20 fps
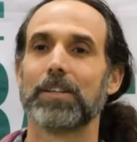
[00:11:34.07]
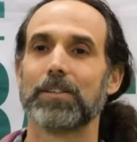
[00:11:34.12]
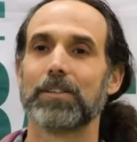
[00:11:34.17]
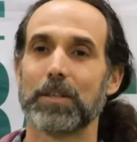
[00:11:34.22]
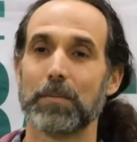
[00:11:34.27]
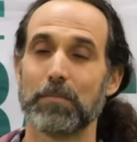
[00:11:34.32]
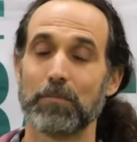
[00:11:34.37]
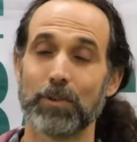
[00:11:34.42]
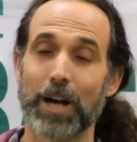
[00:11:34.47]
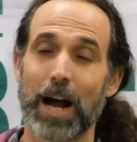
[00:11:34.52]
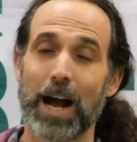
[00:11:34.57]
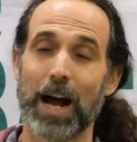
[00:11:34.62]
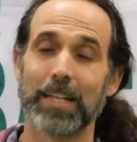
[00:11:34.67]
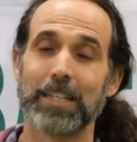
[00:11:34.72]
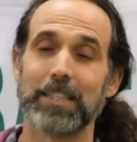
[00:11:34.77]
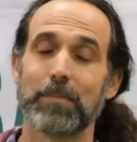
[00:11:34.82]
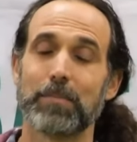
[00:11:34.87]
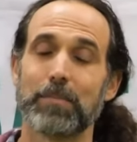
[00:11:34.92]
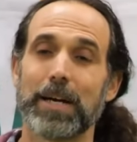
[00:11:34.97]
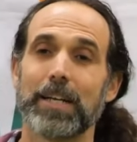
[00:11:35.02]
They're
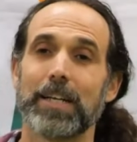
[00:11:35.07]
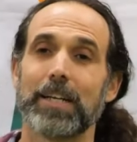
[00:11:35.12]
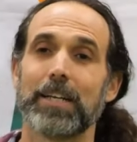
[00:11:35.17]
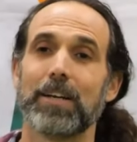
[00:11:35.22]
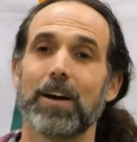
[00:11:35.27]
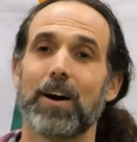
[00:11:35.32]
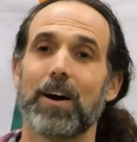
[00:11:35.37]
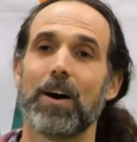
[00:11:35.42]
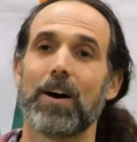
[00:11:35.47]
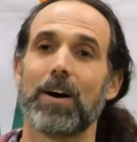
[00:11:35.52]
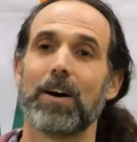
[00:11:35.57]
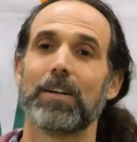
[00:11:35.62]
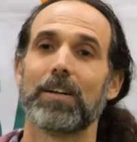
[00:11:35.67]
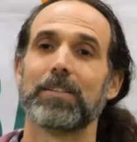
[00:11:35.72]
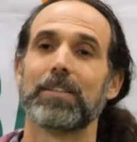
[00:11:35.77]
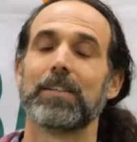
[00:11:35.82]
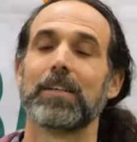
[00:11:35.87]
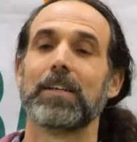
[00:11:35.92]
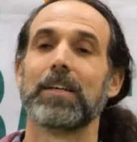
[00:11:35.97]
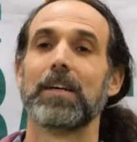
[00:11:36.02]
highly dependent
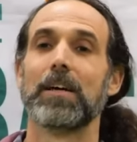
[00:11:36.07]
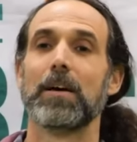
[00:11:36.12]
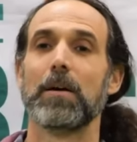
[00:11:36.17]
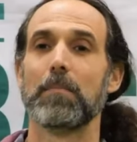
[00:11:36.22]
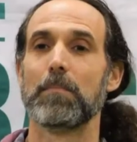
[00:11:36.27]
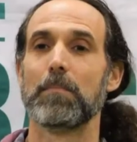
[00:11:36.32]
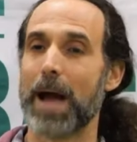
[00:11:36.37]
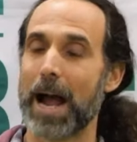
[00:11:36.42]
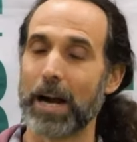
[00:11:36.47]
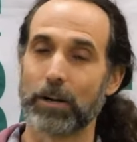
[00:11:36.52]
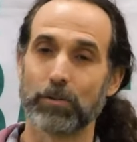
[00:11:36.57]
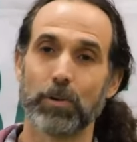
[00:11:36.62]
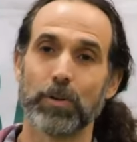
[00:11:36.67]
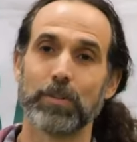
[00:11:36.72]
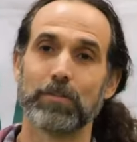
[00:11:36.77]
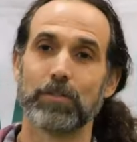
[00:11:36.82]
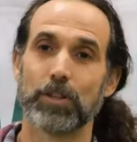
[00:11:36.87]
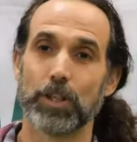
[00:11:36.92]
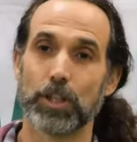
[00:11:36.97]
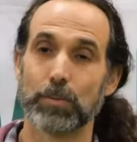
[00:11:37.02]
on
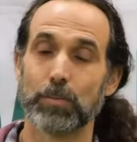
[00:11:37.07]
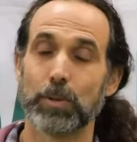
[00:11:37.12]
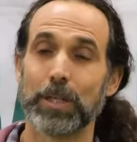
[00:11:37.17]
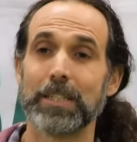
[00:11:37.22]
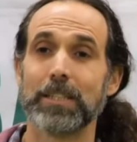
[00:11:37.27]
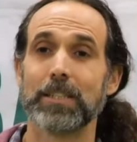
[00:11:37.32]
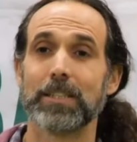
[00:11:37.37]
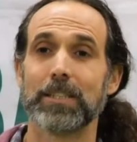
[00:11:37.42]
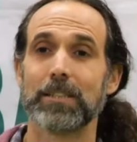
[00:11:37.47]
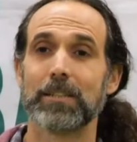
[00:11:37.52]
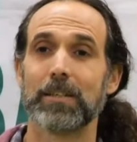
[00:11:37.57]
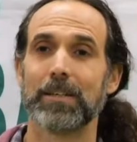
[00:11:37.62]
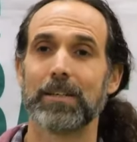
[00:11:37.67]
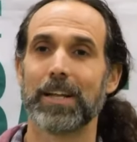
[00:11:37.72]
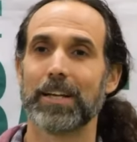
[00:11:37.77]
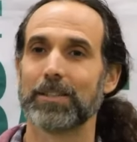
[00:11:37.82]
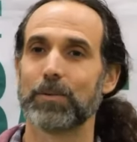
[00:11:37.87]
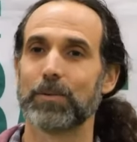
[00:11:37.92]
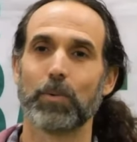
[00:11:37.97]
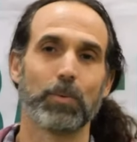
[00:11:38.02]
macroinvertebrates,
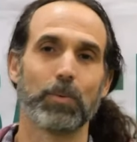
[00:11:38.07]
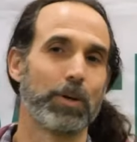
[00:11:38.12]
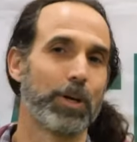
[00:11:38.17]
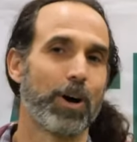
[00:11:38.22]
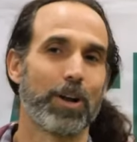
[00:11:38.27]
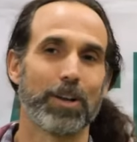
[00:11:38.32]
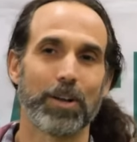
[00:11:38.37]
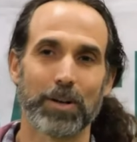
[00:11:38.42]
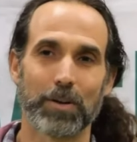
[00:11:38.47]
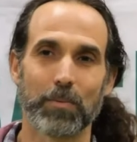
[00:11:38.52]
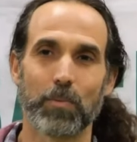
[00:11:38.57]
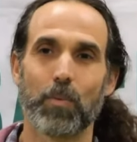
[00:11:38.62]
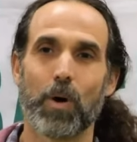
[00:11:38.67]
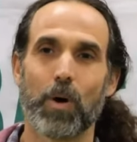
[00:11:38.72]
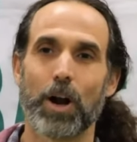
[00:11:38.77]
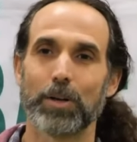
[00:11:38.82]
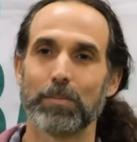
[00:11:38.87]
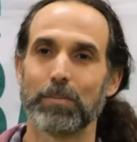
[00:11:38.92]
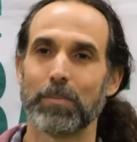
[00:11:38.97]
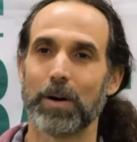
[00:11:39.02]
like what we call
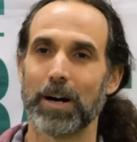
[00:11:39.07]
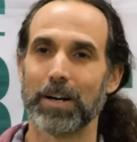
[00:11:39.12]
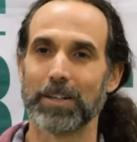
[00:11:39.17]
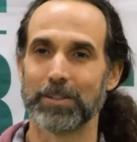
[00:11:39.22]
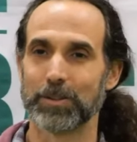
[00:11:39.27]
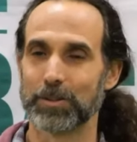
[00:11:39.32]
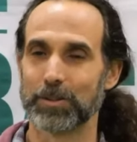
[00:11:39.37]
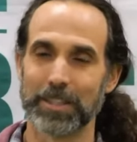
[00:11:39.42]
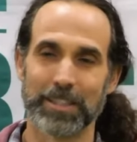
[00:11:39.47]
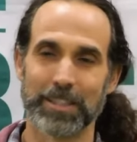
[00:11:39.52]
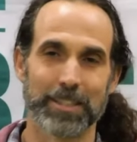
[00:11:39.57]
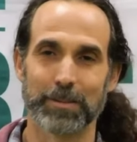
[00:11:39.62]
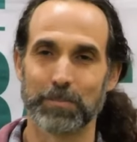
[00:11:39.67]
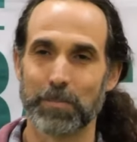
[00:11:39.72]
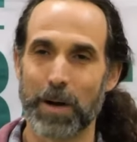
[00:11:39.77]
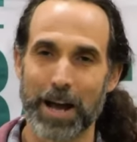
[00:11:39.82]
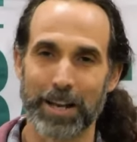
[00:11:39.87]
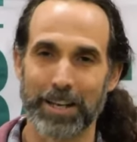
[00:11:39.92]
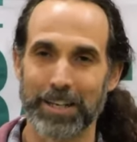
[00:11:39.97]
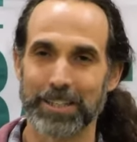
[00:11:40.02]
water bugs or the
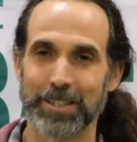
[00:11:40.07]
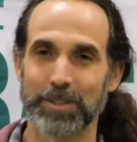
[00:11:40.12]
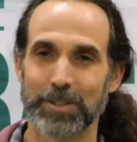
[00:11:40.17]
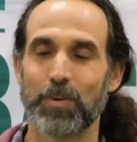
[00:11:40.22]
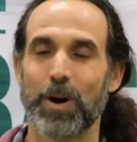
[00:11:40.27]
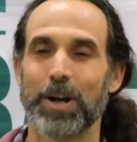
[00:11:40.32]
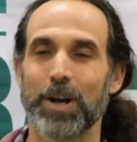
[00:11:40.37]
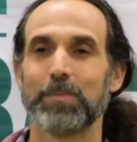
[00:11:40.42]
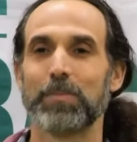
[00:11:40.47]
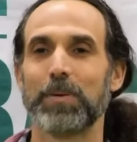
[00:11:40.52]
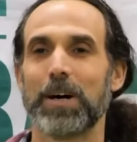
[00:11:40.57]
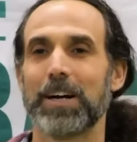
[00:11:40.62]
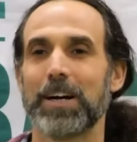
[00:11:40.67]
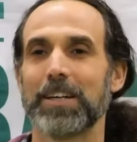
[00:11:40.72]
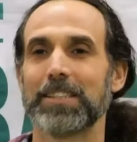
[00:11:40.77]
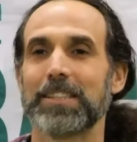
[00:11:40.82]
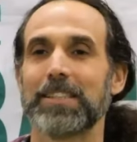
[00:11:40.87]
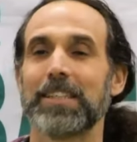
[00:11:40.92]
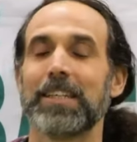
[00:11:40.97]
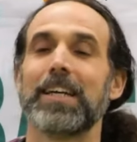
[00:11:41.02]
spineless water
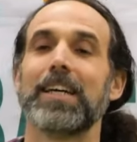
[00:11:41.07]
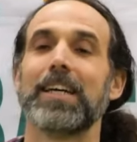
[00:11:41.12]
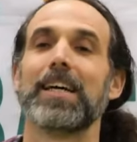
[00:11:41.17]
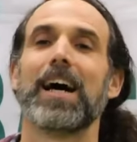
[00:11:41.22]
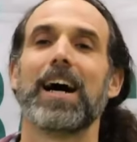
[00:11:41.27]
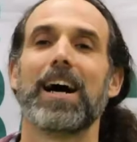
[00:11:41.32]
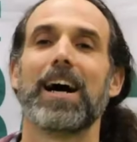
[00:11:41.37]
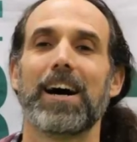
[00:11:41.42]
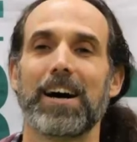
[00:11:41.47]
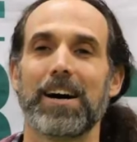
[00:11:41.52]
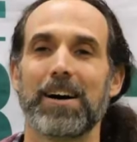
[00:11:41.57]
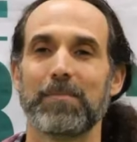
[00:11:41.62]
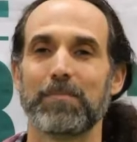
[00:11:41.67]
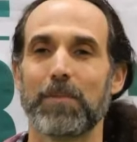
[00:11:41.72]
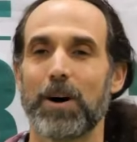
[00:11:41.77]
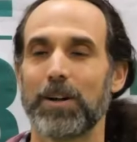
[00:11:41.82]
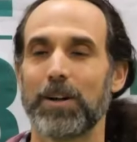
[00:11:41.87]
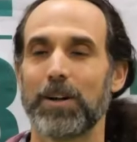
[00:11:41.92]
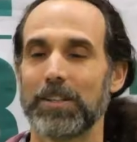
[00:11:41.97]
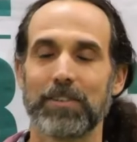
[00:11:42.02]
bugs,
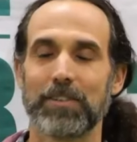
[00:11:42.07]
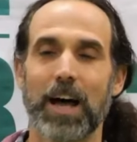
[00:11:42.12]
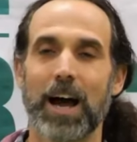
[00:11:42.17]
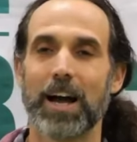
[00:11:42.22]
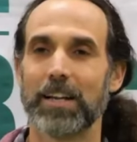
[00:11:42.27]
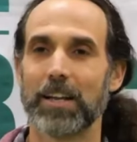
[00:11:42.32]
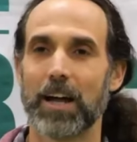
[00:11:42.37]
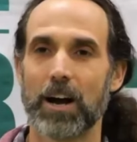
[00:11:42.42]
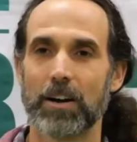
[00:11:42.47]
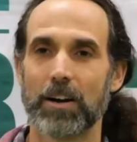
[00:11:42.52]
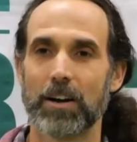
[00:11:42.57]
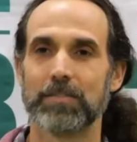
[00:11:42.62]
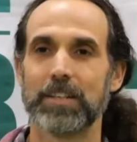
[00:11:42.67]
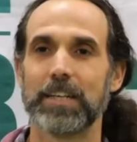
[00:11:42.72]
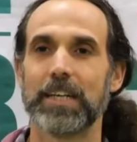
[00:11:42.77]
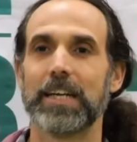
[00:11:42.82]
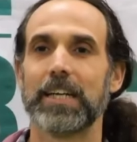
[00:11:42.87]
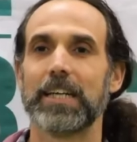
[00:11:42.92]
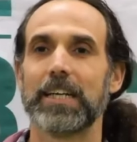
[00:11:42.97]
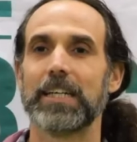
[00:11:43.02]
all the fly
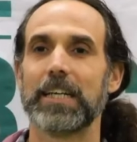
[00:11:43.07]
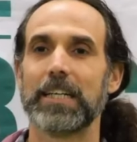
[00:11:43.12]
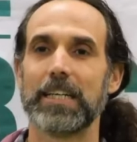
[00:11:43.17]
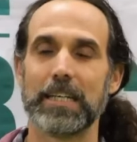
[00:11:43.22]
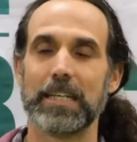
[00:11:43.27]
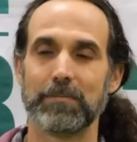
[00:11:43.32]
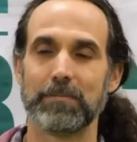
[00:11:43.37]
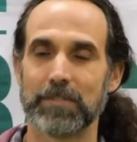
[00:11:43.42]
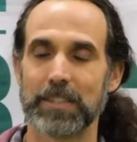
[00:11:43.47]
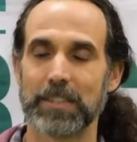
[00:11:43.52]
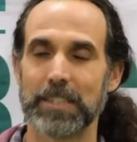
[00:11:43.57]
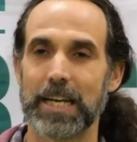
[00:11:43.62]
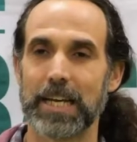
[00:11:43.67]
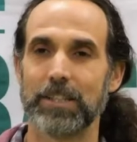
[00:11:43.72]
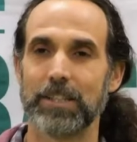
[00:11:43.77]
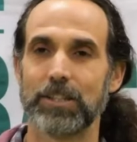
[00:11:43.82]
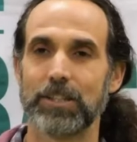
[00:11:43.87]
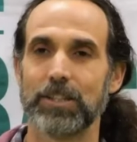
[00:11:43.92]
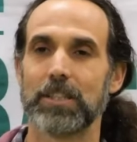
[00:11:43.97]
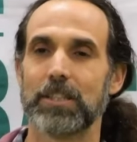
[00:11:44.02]
larvae and nymph
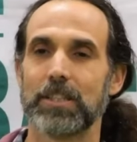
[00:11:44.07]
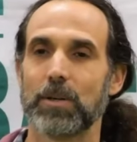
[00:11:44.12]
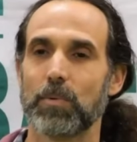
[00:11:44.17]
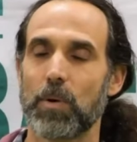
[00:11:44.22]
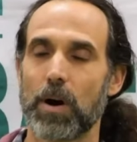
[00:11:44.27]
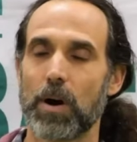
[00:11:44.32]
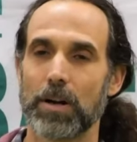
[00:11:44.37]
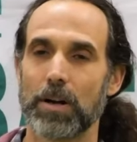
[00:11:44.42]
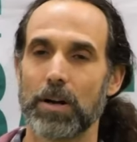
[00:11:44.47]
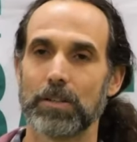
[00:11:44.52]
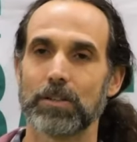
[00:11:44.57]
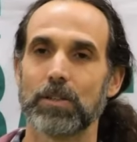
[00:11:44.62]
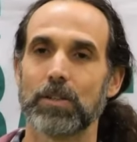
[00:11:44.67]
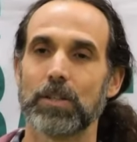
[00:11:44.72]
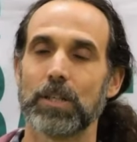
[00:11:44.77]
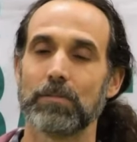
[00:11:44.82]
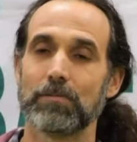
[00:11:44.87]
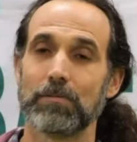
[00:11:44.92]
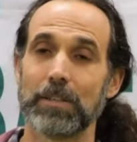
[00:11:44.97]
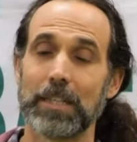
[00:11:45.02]
stages in the water.
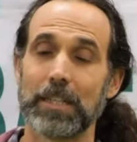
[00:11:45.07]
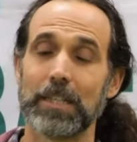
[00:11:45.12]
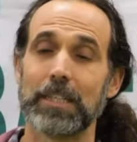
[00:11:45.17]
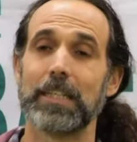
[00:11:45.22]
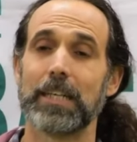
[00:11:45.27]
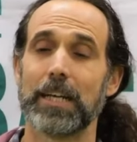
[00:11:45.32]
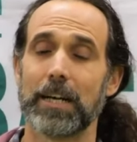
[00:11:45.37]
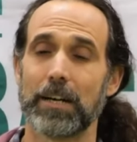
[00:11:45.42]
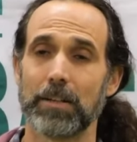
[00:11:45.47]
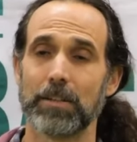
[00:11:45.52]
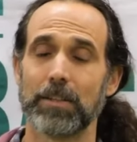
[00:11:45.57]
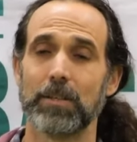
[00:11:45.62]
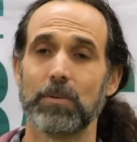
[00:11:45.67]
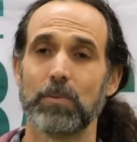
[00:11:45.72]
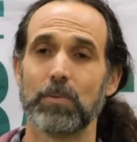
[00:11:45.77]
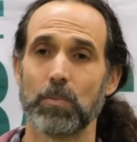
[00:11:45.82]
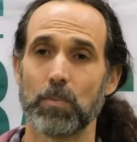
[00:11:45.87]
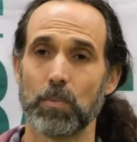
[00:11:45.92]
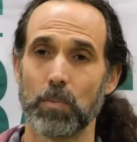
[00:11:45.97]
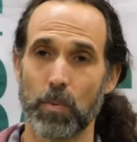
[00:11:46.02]
So they really need
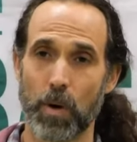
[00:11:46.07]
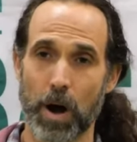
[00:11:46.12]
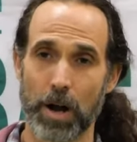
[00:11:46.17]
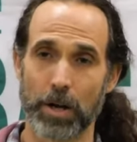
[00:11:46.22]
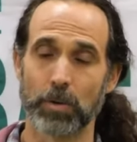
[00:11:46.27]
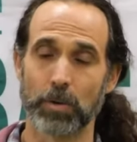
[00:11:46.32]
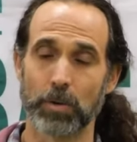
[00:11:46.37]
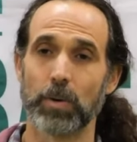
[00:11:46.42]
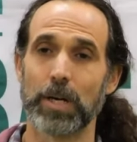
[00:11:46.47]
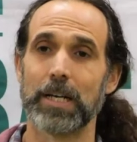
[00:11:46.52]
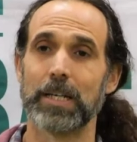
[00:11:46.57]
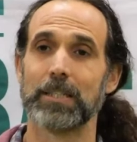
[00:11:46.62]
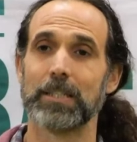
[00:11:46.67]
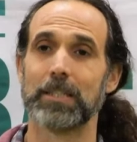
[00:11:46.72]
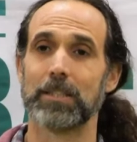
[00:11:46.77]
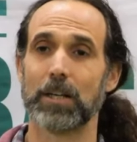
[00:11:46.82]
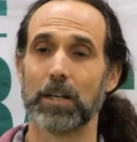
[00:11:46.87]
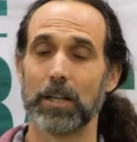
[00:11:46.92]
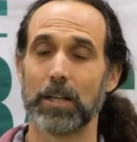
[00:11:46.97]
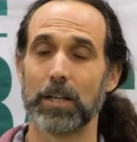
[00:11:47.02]
healthy
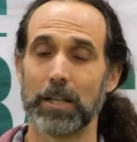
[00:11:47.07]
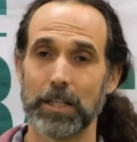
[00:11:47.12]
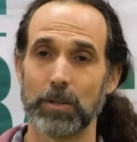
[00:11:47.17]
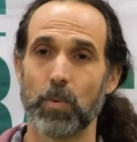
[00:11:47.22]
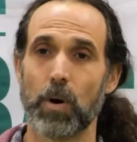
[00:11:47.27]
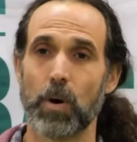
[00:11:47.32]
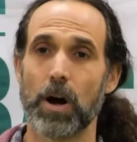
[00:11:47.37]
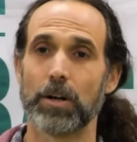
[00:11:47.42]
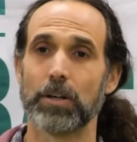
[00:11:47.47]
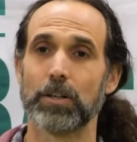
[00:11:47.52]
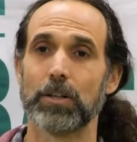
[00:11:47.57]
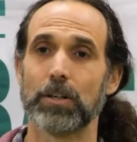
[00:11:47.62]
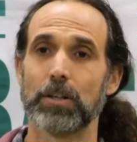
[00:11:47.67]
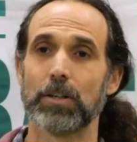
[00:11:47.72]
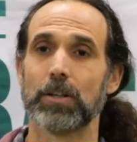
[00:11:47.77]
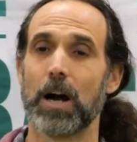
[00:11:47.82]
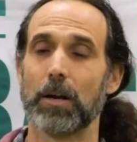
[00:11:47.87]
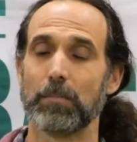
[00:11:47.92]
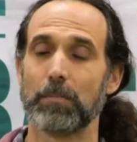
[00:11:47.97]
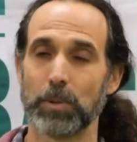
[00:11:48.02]
waterways, clean
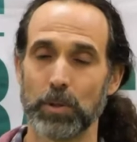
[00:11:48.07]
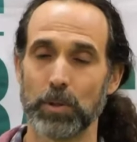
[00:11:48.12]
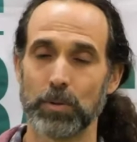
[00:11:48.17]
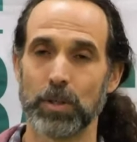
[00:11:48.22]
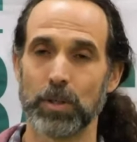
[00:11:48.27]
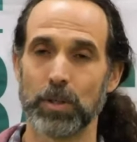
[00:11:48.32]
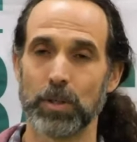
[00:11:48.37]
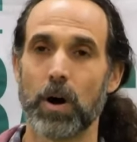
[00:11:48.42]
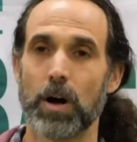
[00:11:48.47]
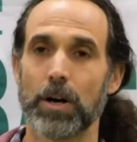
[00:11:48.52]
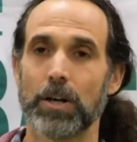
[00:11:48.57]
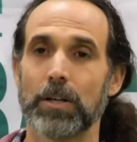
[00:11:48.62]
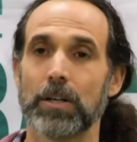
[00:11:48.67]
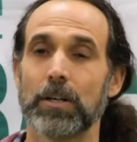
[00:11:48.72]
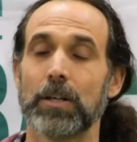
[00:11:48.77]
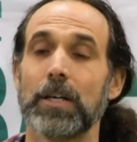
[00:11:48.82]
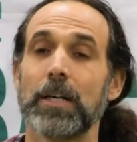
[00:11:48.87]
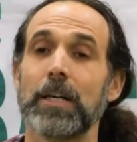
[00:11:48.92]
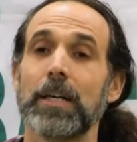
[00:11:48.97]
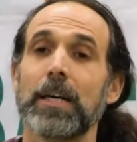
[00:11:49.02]
water, unpolluted
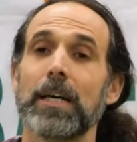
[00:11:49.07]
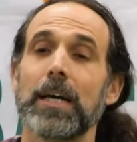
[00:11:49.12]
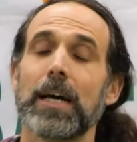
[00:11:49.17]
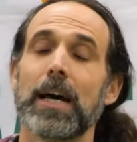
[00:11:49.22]
water.